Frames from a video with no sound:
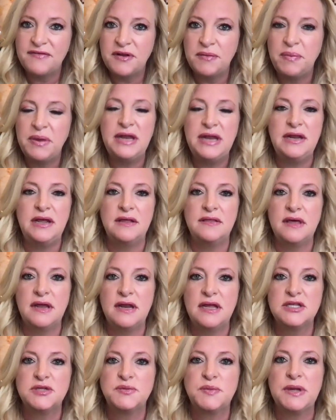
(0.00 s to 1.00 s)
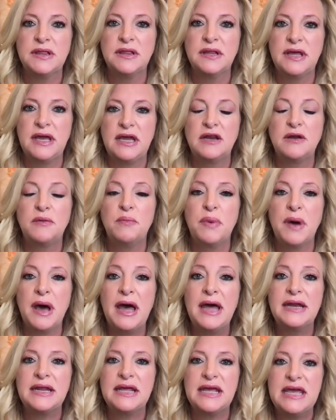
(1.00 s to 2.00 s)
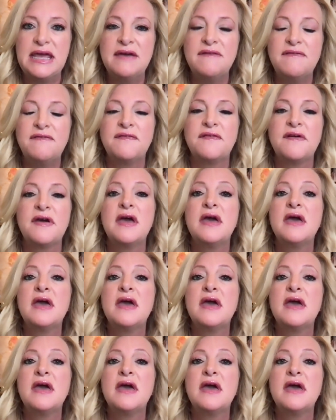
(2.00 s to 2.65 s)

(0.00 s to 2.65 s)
opinion that has been leaked. But if